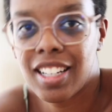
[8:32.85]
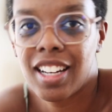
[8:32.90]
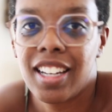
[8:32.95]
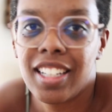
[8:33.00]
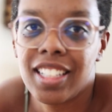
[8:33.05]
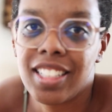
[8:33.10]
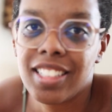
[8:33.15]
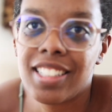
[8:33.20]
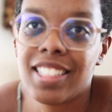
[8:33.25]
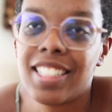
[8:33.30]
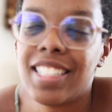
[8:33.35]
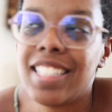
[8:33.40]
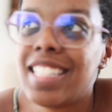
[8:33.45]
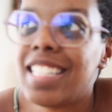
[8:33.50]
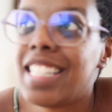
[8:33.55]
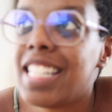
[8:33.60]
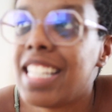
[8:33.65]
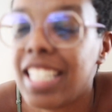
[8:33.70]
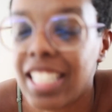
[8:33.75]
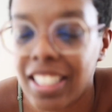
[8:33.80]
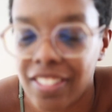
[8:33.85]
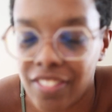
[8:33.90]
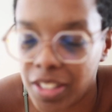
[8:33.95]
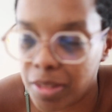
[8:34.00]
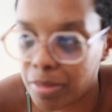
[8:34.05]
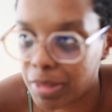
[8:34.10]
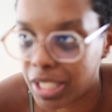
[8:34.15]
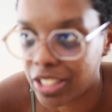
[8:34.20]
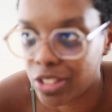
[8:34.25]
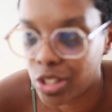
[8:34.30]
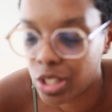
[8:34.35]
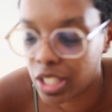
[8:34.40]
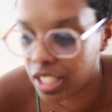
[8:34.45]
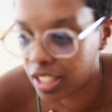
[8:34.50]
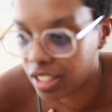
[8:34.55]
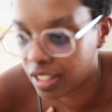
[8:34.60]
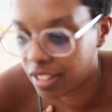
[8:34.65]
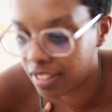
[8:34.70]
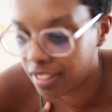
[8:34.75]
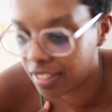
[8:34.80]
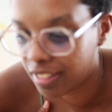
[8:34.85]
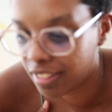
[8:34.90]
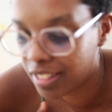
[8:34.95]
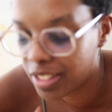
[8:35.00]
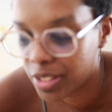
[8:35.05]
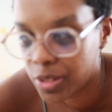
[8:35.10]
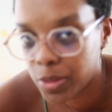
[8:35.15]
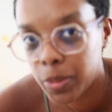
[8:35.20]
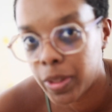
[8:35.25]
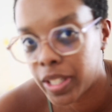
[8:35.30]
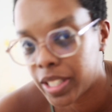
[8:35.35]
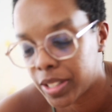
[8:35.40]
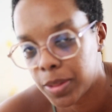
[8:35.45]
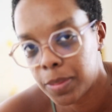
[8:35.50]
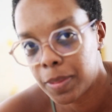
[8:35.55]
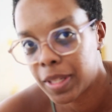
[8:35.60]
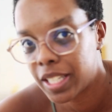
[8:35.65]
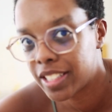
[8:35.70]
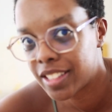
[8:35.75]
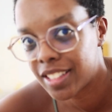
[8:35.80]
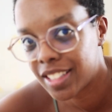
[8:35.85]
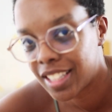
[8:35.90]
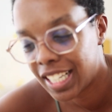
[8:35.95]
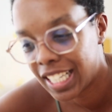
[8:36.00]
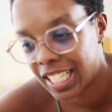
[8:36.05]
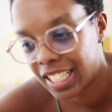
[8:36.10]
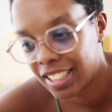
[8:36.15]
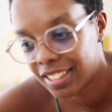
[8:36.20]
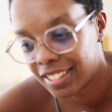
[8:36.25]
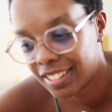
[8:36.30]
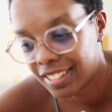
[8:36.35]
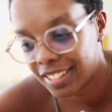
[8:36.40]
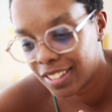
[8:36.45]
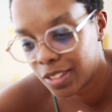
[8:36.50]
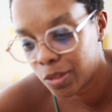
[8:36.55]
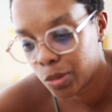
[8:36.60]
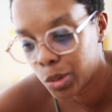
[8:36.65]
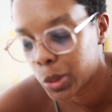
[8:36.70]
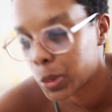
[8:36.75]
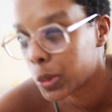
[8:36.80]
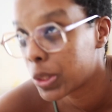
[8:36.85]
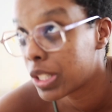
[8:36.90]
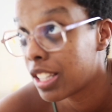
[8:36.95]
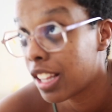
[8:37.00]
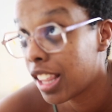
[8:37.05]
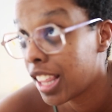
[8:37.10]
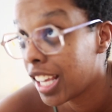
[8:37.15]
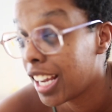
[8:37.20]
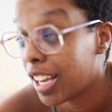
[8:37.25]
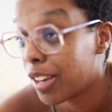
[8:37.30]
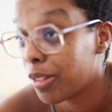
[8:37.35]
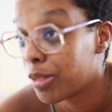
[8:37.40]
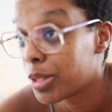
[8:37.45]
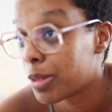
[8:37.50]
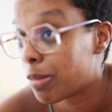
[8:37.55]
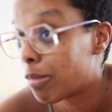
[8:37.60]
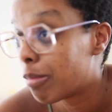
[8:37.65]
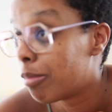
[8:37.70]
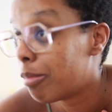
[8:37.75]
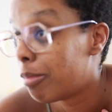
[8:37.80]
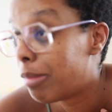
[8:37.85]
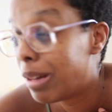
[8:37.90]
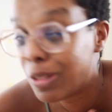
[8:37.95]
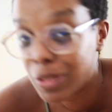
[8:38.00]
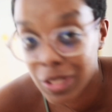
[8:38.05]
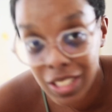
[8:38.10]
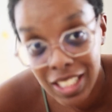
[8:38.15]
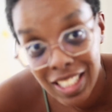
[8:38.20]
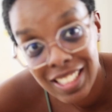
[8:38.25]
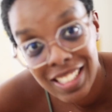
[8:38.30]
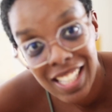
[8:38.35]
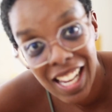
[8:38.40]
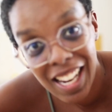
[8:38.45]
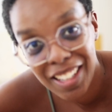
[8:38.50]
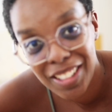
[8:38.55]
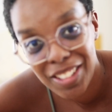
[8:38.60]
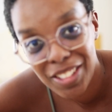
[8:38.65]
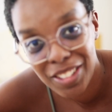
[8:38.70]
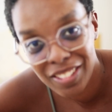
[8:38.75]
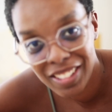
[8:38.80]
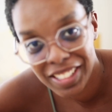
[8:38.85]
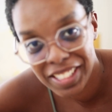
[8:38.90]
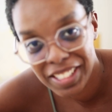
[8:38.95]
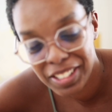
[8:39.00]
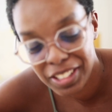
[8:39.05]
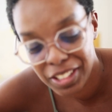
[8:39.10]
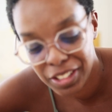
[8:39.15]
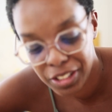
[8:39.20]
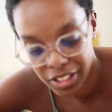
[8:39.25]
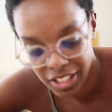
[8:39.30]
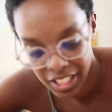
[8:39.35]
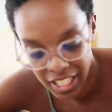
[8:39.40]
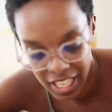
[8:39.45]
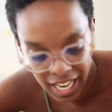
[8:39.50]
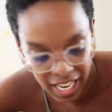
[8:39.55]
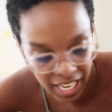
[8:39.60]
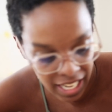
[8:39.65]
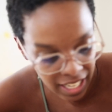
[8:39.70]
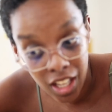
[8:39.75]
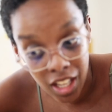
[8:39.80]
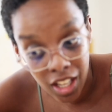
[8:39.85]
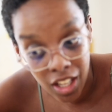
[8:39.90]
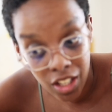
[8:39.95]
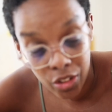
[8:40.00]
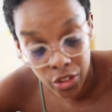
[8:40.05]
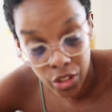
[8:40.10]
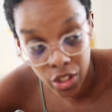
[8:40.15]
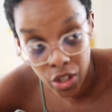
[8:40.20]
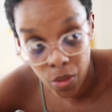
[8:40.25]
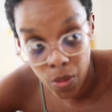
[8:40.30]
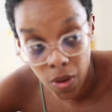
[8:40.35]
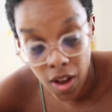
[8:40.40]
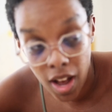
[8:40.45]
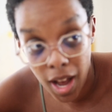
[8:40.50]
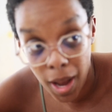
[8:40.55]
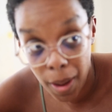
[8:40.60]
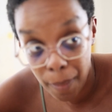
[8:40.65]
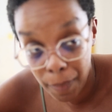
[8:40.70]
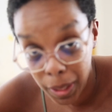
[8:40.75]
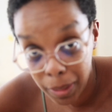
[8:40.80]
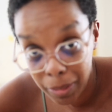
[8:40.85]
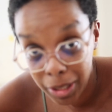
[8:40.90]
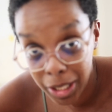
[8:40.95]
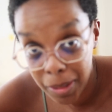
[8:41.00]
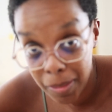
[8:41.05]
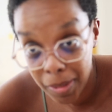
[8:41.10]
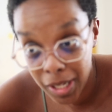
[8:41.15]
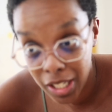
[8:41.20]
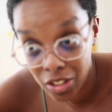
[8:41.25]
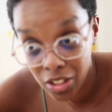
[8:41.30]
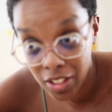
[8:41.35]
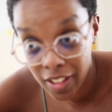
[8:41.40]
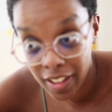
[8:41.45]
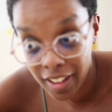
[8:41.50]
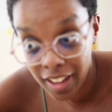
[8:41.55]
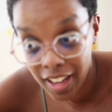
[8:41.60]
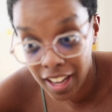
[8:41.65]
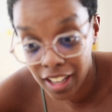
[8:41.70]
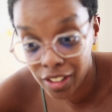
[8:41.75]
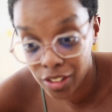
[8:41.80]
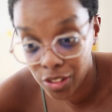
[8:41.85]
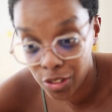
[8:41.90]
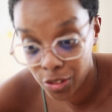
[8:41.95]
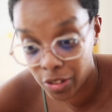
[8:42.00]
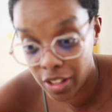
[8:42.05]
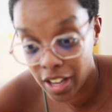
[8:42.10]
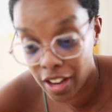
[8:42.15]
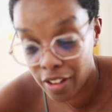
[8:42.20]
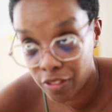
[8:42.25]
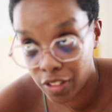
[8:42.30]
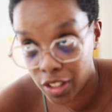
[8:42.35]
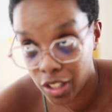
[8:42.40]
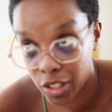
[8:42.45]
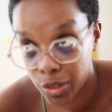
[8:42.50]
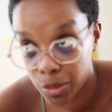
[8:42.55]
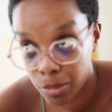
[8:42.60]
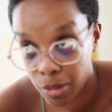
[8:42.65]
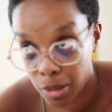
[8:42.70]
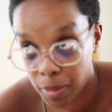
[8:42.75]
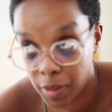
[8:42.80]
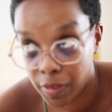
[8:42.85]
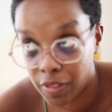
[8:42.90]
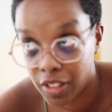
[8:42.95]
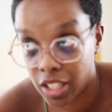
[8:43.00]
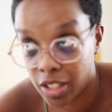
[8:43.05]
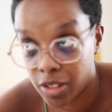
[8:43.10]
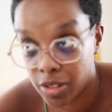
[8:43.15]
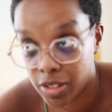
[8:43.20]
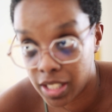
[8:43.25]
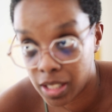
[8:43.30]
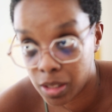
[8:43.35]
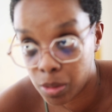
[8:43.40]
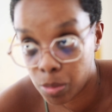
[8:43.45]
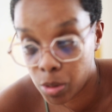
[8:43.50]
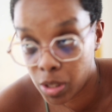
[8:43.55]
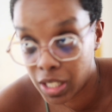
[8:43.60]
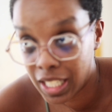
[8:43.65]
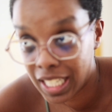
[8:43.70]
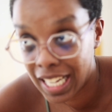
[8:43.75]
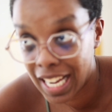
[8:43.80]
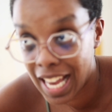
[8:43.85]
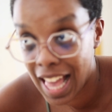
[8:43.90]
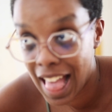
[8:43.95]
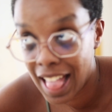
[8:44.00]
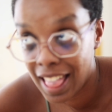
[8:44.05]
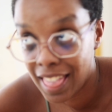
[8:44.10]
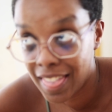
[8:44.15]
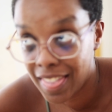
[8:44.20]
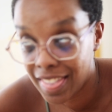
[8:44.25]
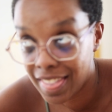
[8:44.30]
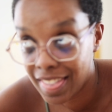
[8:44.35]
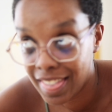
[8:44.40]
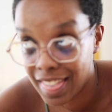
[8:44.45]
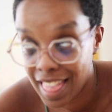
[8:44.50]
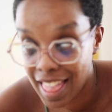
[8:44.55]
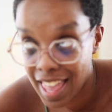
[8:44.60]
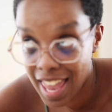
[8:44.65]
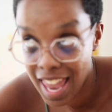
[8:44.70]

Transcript: I didn't even mention the Squarespace thing, which was the thing I was most excited to research today. So I'm gonna make a matcha and do that first while my video is exporting, and